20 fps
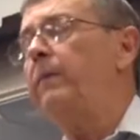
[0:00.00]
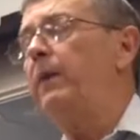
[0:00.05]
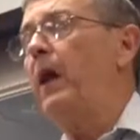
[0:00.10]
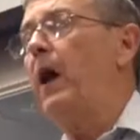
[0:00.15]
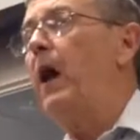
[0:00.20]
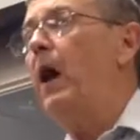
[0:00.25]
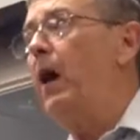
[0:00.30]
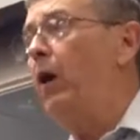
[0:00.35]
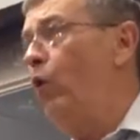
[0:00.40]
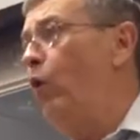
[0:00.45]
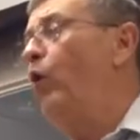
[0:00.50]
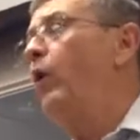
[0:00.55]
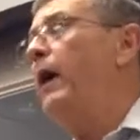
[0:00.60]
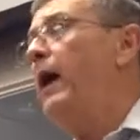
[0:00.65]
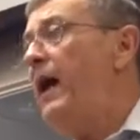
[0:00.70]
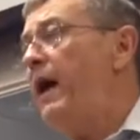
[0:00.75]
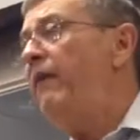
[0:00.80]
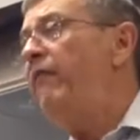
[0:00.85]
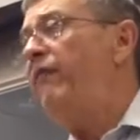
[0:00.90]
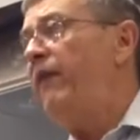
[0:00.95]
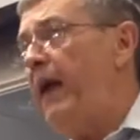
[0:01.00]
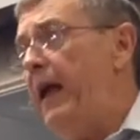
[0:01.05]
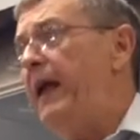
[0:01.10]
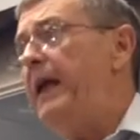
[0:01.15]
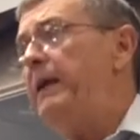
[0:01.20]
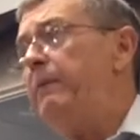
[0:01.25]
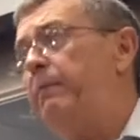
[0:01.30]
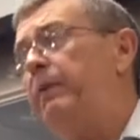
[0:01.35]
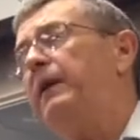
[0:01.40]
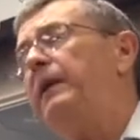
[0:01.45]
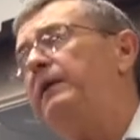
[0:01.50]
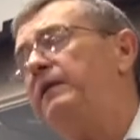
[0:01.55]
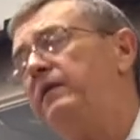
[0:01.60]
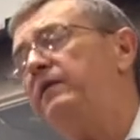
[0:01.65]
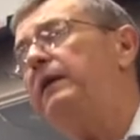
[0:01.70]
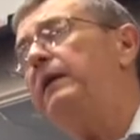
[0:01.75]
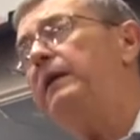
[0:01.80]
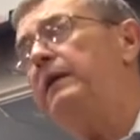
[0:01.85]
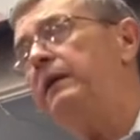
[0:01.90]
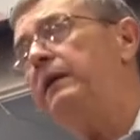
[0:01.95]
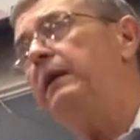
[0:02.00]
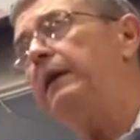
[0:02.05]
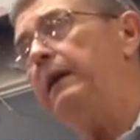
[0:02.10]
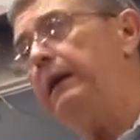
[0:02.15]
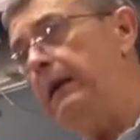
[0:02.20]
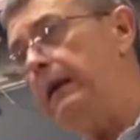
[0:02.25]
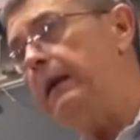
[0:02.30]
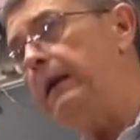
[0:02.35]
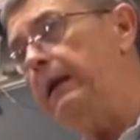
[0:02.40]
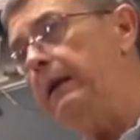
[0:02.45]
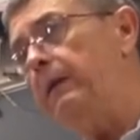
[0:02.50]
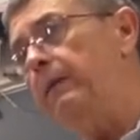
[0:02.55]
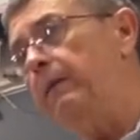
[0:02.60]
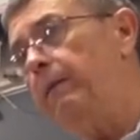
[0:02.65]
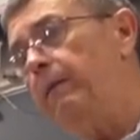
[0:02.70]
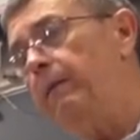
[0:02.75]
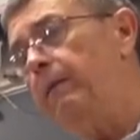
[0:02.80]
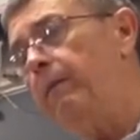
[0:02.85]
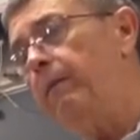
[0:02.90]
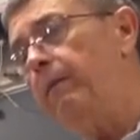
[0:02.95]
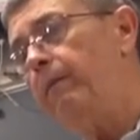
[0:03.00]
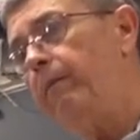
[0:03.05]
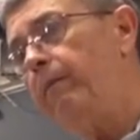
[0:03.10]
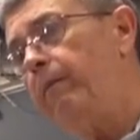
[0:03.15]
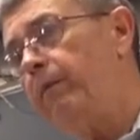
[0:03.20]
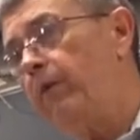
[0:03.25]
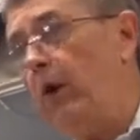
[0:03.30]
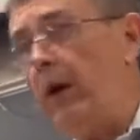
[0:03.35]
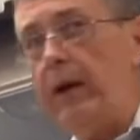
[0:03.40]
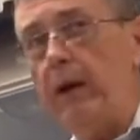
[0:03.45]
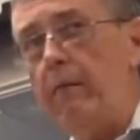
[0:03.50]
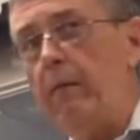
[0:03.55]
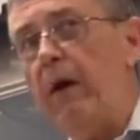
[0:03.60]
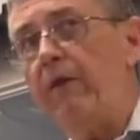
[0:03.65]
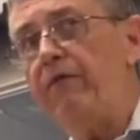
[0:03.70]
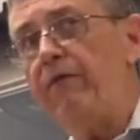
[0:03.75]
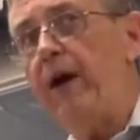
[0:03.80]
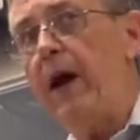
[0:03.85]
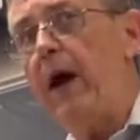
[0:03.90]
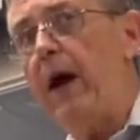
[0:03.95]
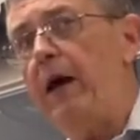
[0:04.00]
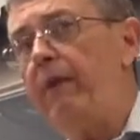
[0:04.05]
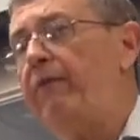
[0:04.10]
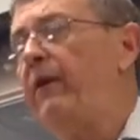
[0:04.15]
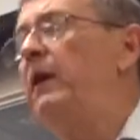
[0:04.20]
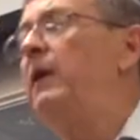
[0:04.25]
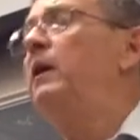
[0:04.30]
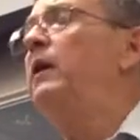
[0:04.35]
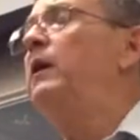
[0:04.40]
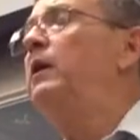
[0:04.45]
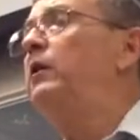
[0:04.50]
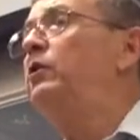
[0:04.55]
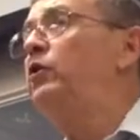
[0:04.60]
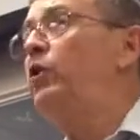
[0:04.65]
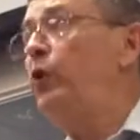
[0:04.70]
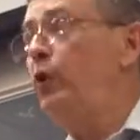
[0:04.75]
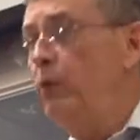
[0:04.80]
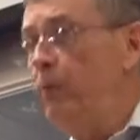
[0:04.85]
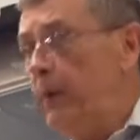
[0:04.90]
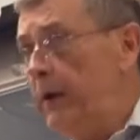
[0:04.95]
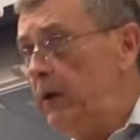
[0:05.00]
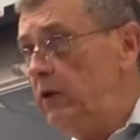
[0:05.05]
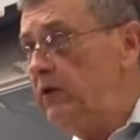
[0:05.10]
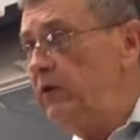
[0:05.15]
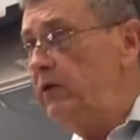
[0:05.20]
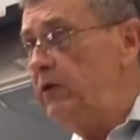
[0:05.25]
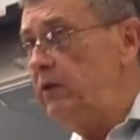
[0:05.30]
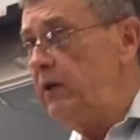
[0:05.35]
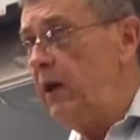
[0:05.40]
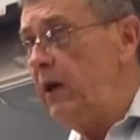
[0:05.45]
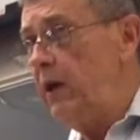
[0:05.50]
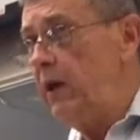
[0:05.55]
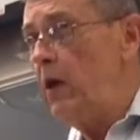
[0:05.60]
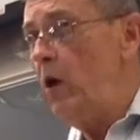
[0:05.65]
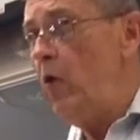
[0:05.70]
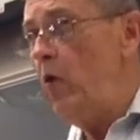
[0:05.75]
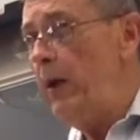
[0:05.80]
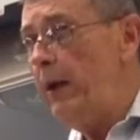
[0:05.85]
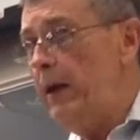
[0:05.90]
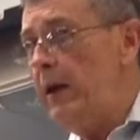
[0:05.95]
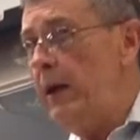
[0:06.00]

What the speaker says: or F, A, B, C, D, E. So I get my 5. 2 mils is going to go in